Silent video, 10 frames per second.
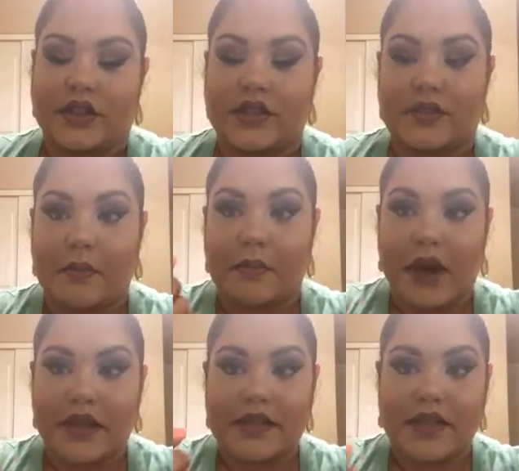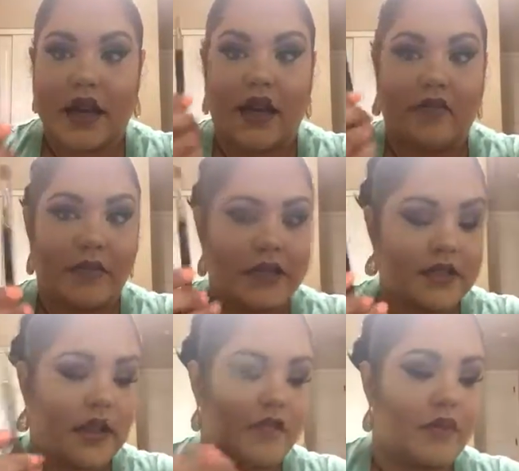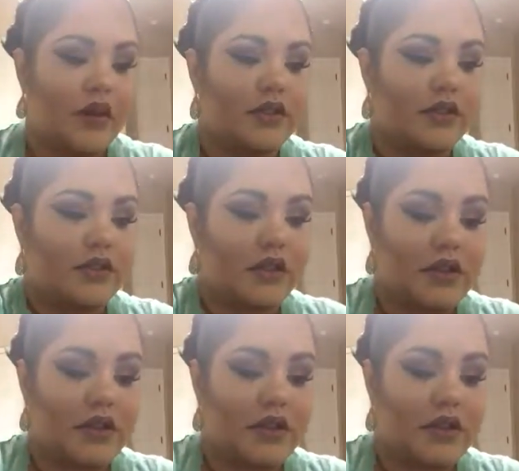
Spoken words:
It's a must-have brush.